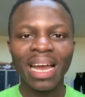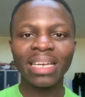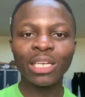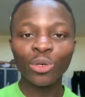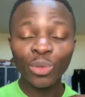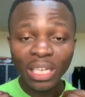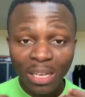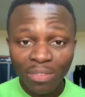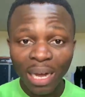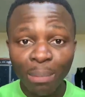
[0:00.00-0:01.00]
and they will
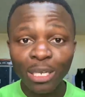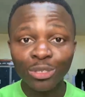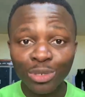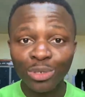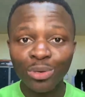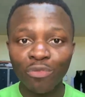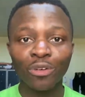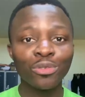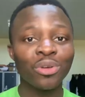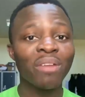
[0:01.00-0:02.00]
give that money to you
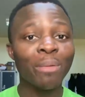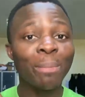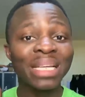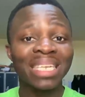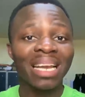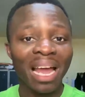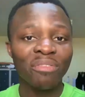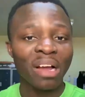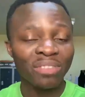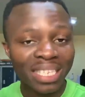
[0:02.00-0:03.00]
for you to have a better
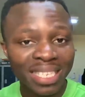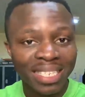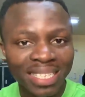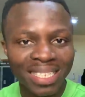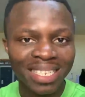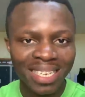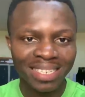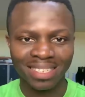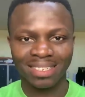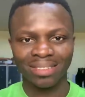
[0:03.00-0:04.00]
life after 60 years.